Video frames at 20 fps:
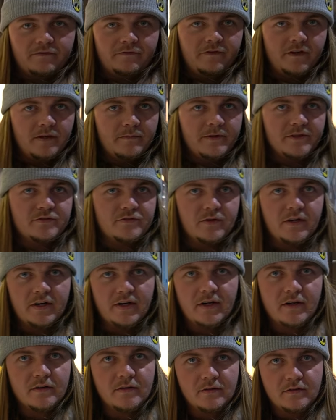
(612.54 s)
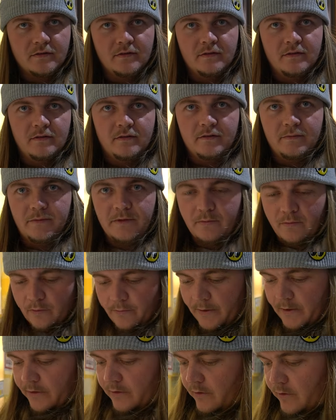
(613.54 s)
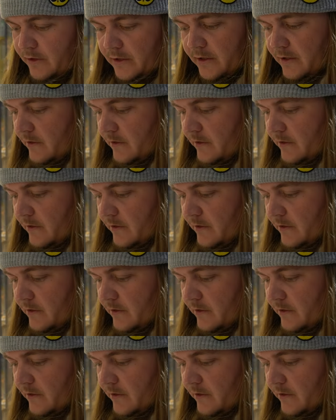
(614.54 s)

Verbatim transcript: famous right now. People are probably looking